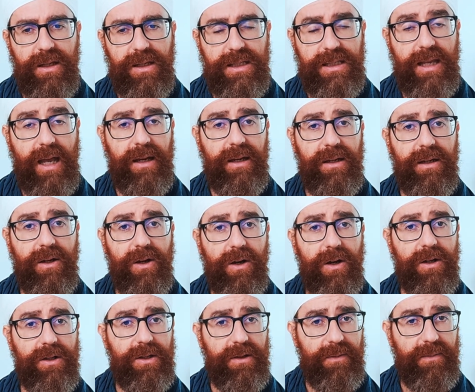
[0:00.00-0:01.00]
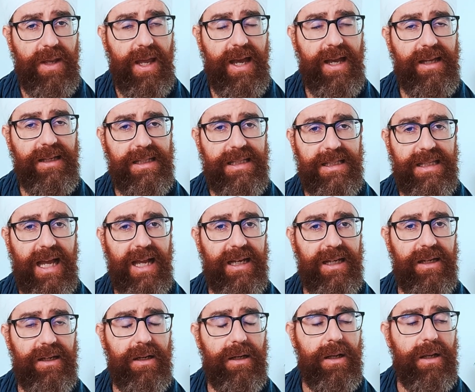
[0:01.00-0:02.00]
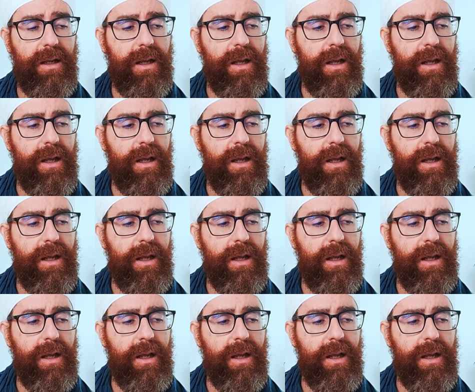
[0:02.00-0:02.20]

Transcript: sun god, yeah? Sun.